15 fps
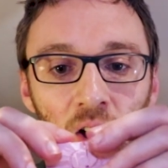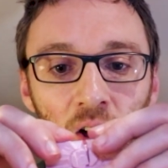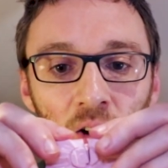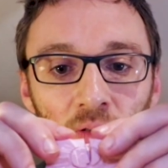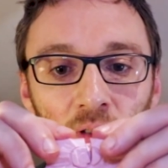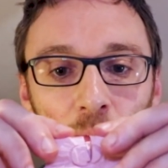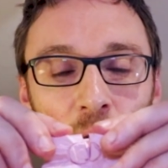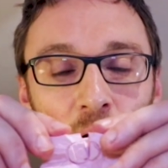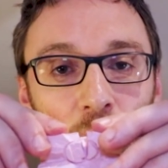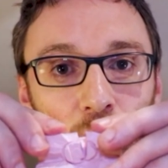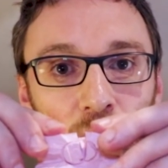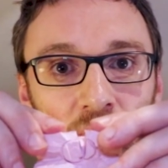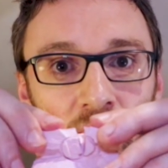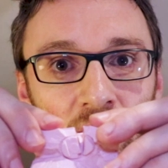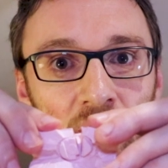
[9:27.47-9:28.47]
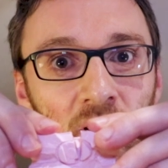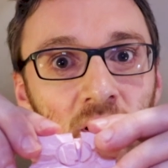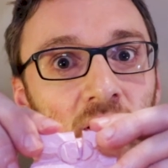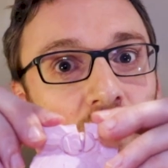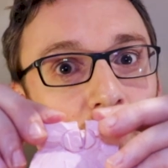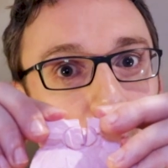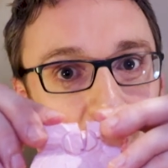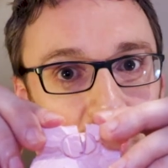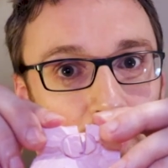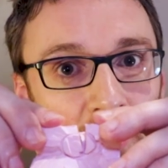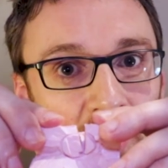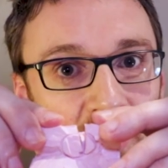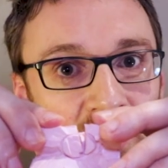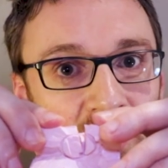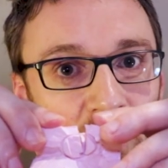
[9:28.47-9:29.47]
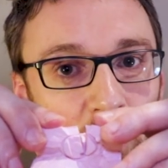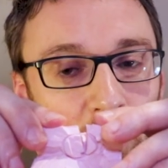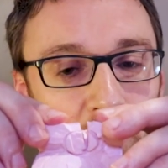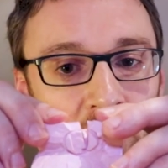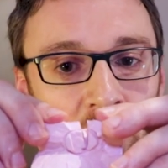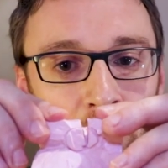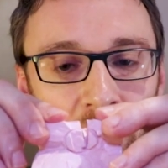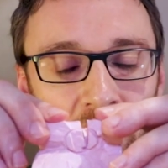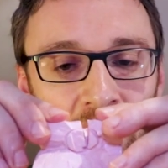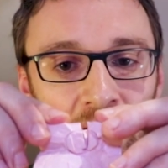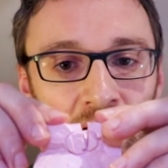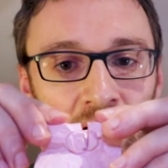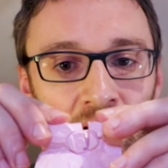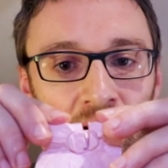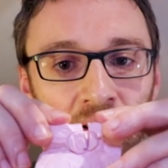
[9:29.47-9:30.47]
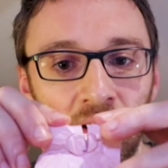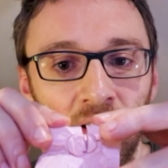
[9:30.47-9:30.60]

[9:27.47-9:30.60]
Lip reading: of the post where the plastic will be coming in.